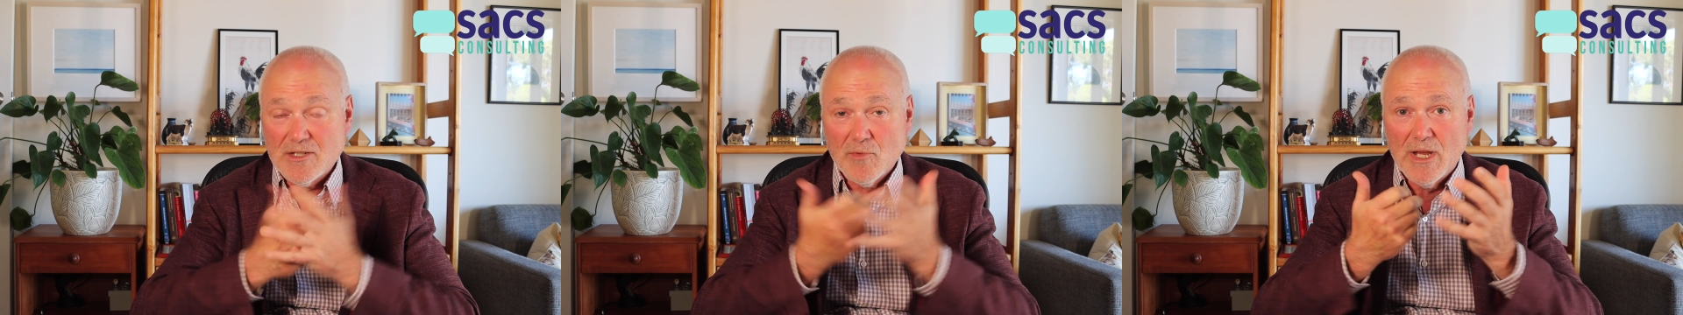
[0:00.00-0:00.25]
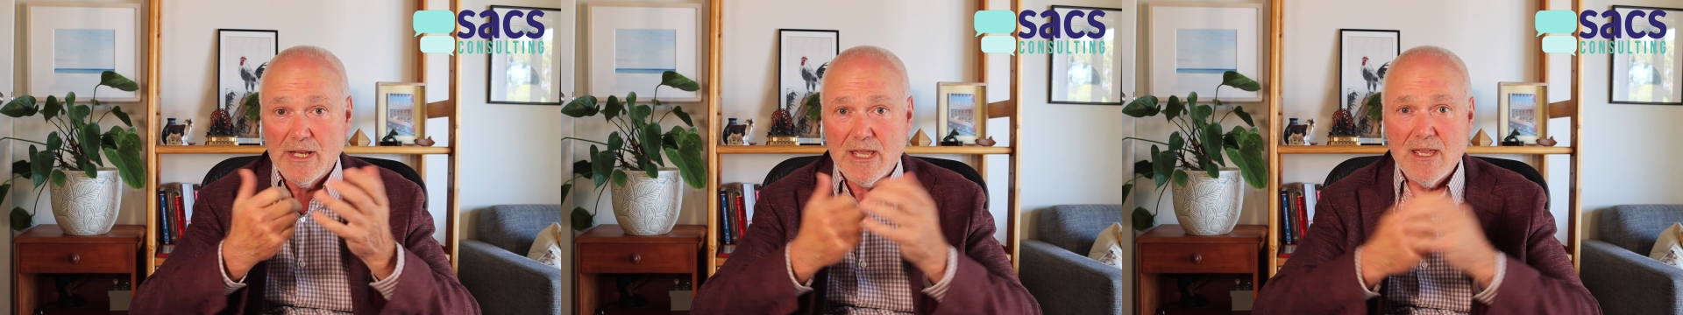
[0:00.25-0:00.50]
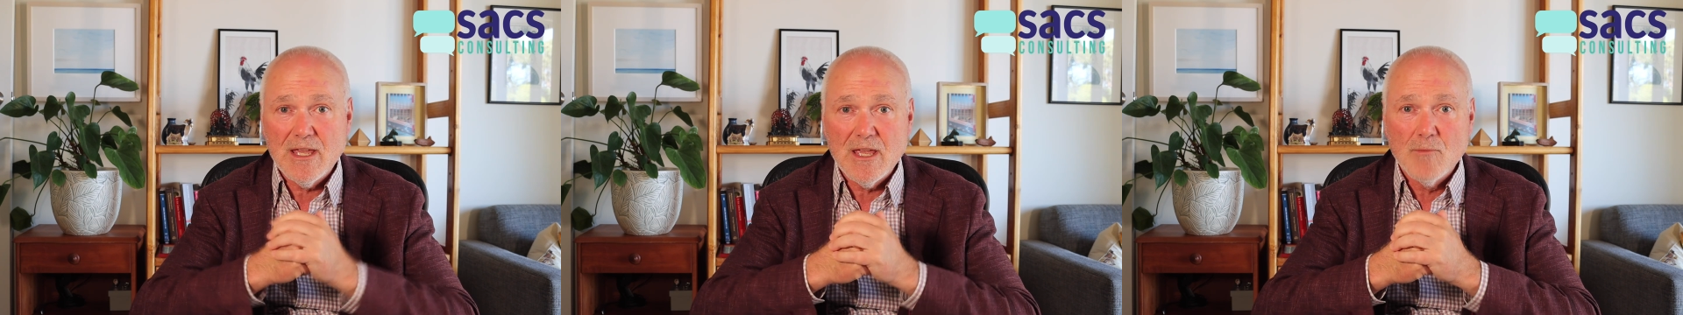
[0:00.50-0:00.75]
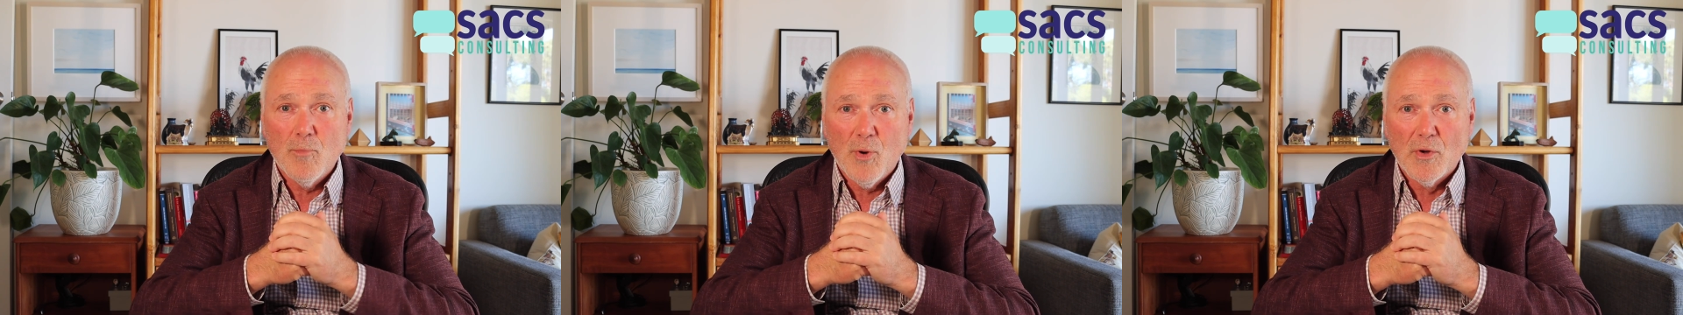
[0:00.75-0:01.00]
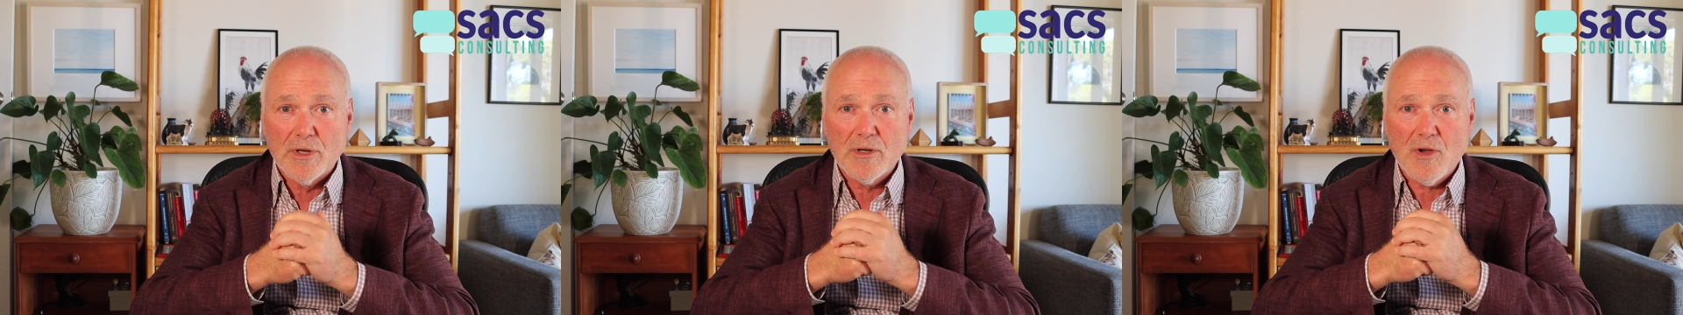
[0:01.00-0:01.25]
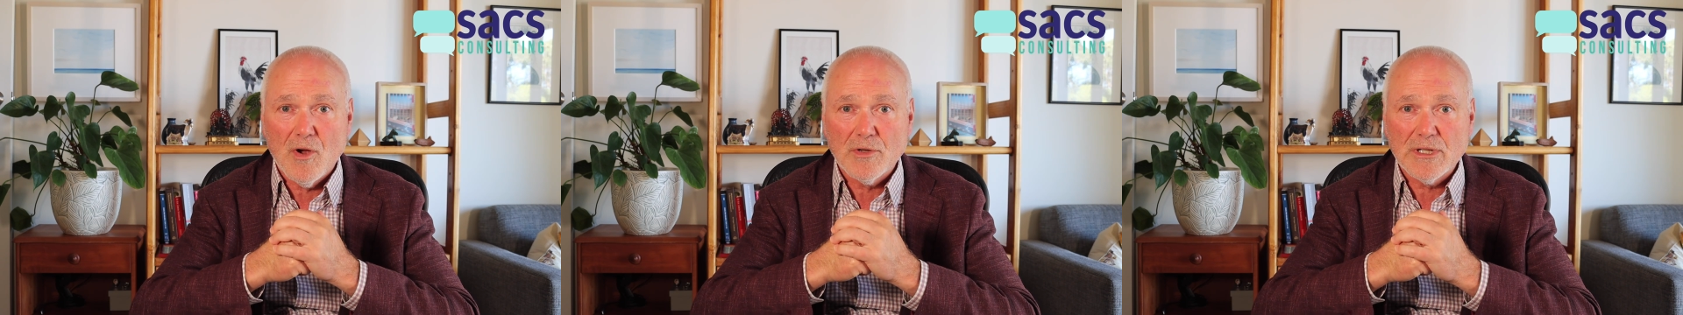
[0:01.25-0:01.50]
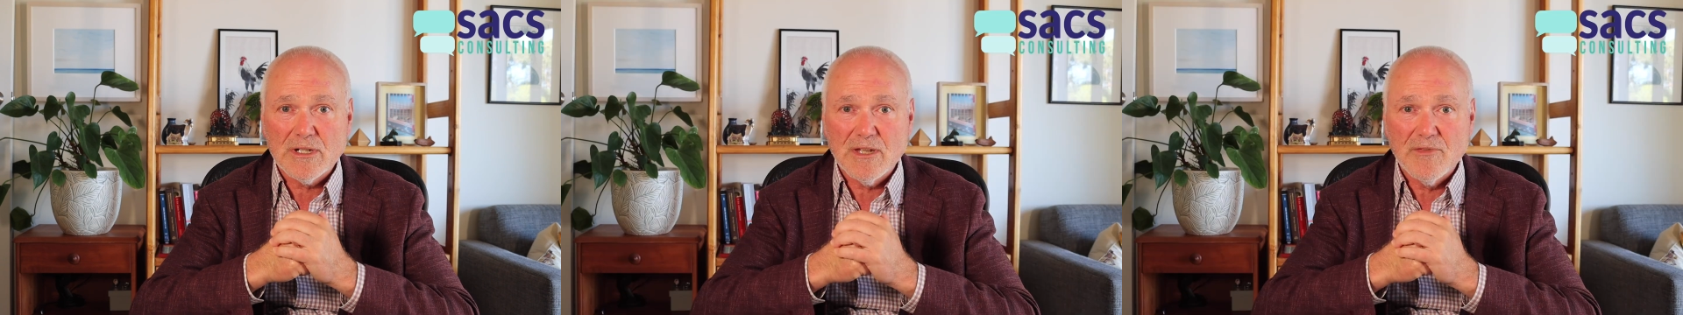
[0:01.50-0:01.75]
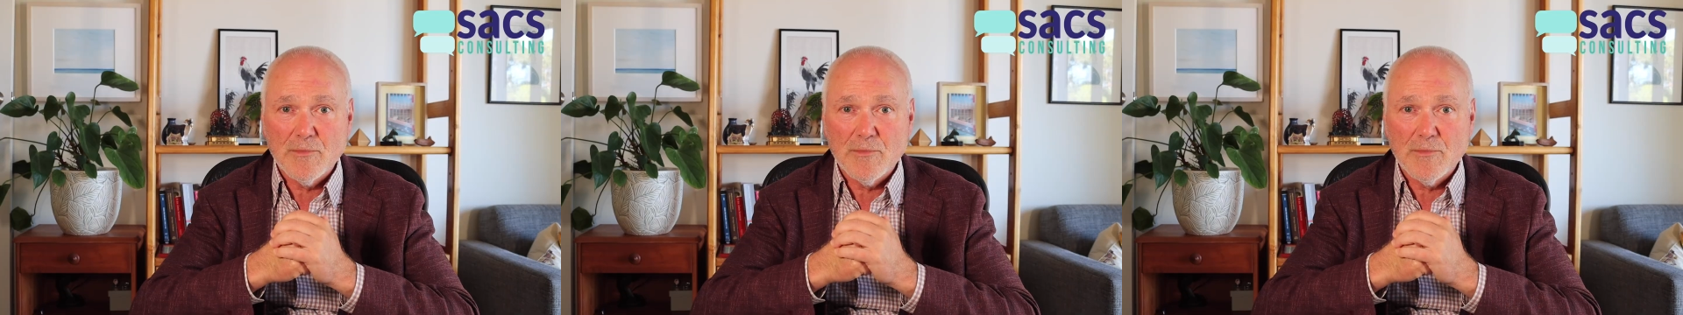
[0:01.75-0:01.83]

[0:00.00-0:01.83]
It's a really important cognitive